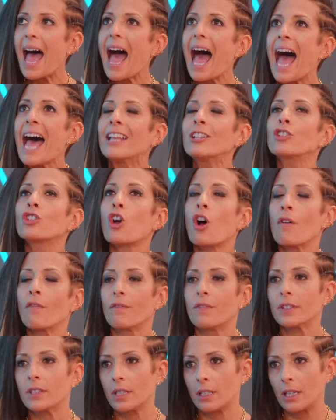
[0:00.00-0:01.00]
And
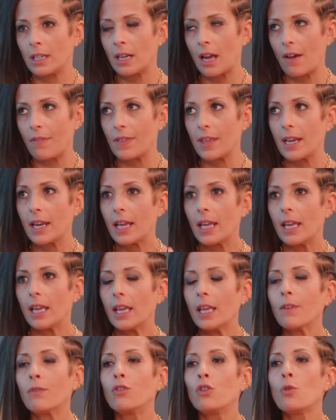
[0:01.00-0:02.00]
confident enough that
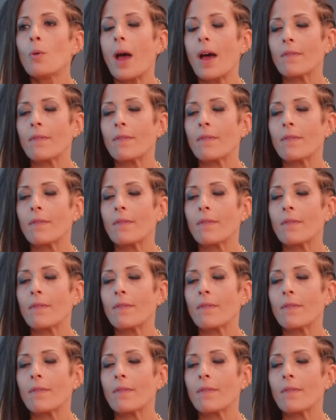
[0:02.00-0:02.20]
if you